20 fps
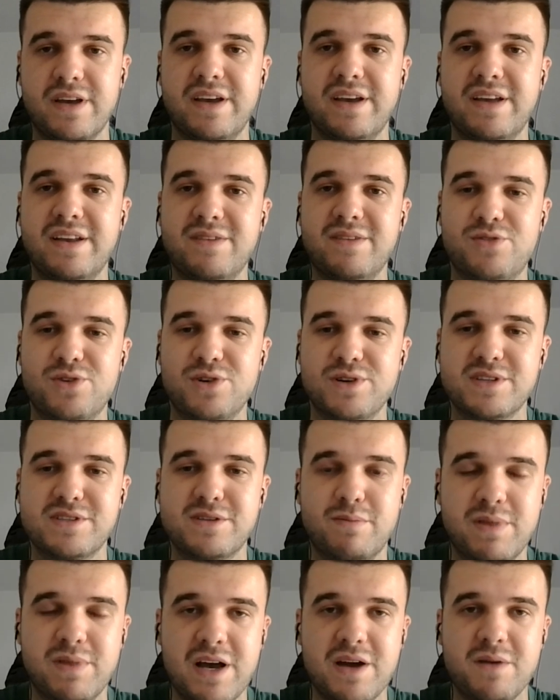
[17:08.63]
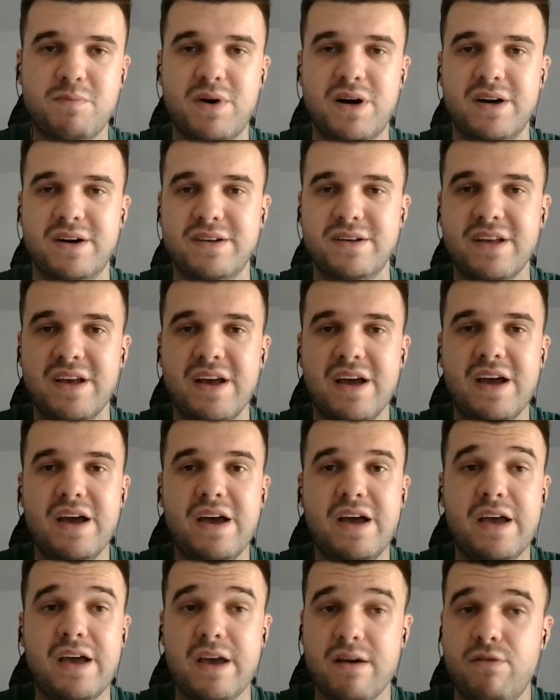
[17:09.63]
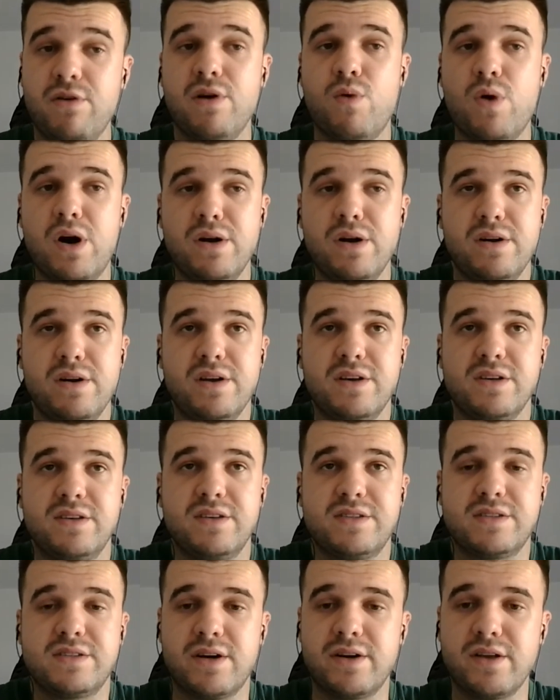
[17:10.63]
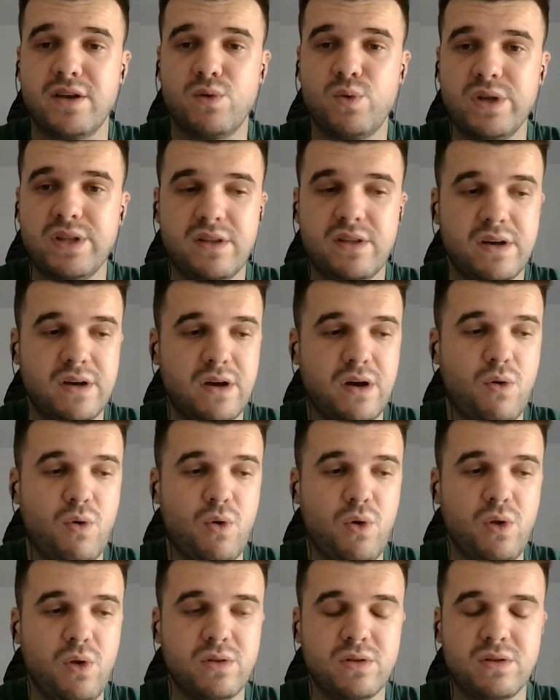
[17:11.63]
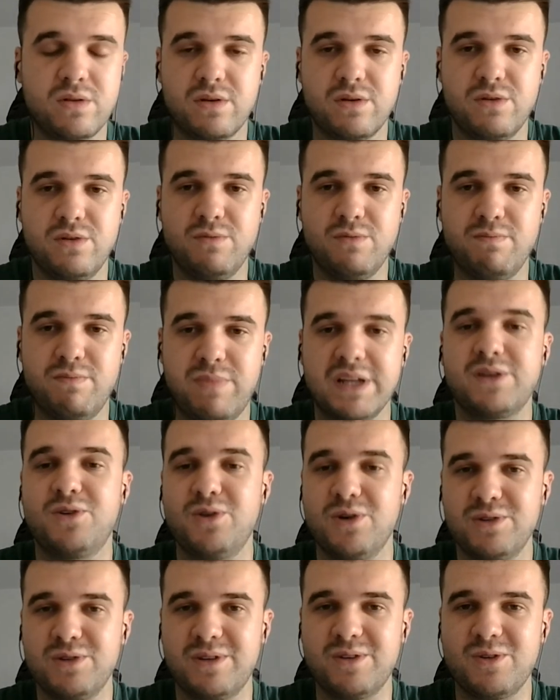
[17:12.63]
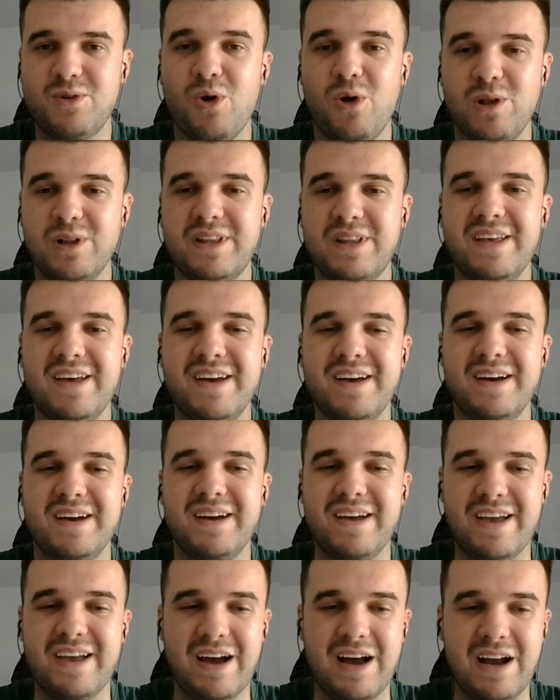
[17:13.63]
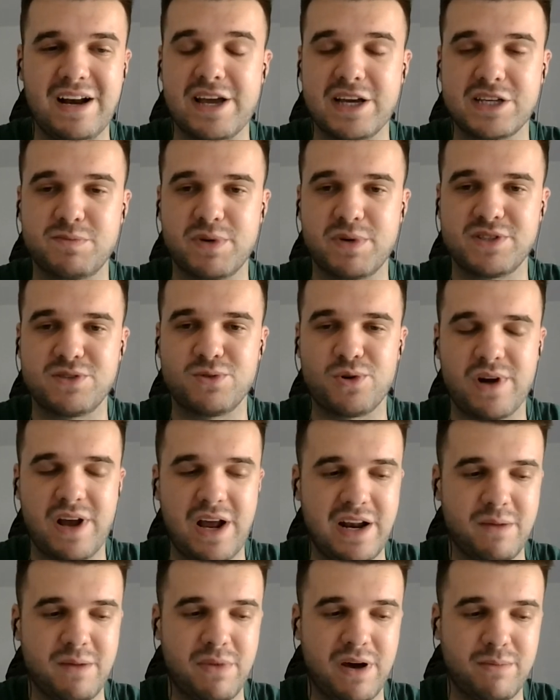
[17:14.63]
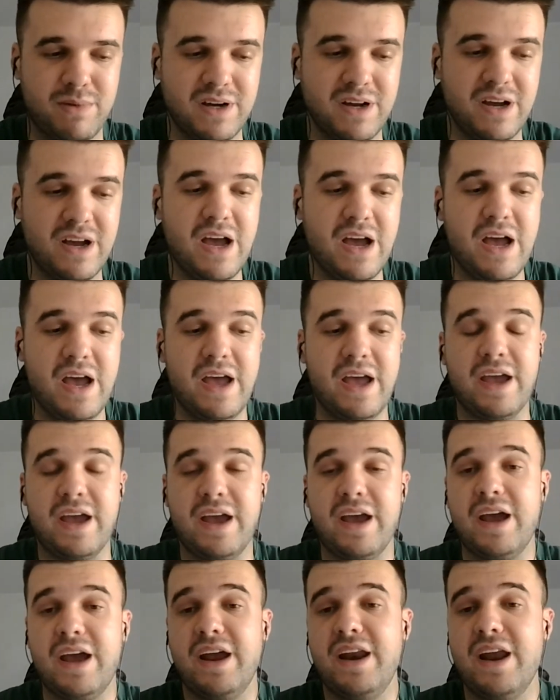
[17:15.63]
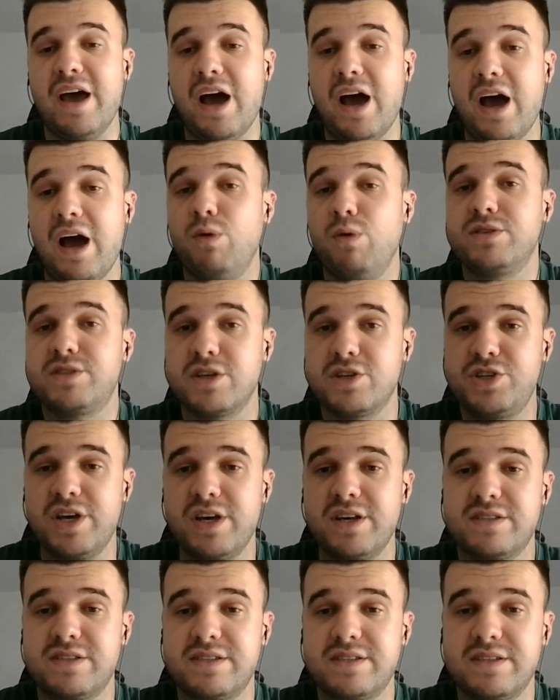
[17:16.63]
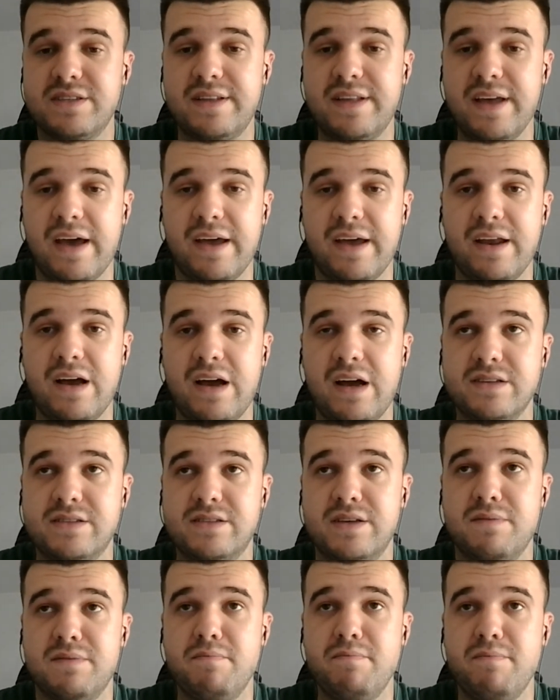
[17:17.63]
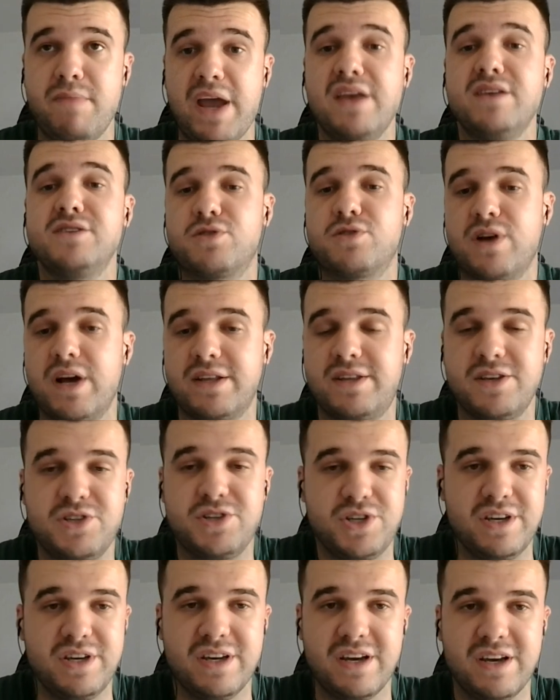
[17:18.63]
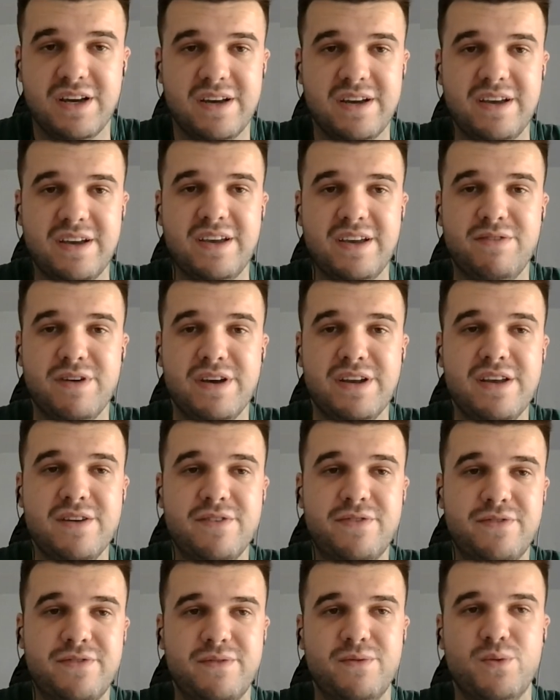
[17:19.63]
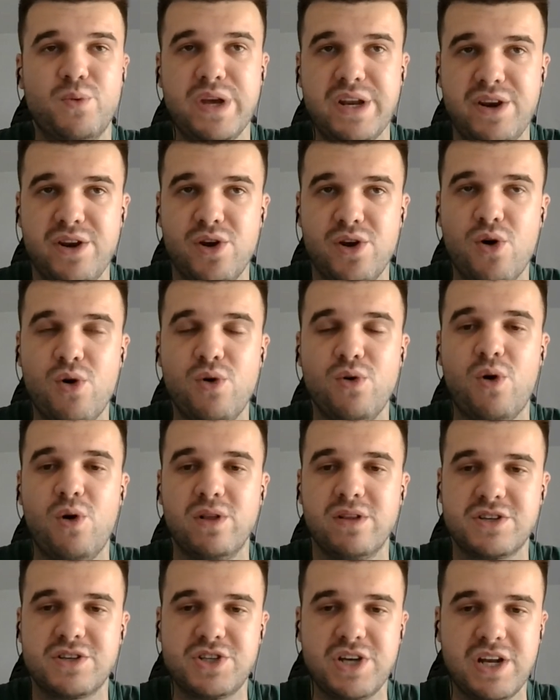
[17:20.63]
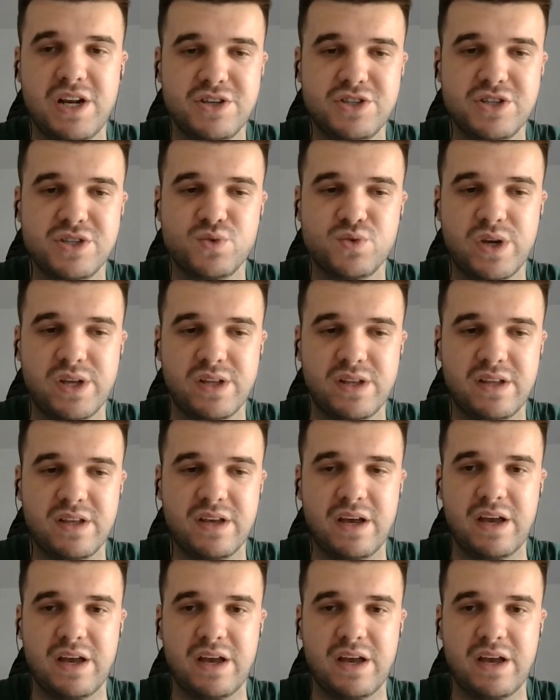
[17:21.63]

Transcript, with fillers: And for the supplier part, everyone is starting with the old but gold, gold uh, AliExpress or Alibaba. And I would suggest that as a main strategy even if we know all the challenges with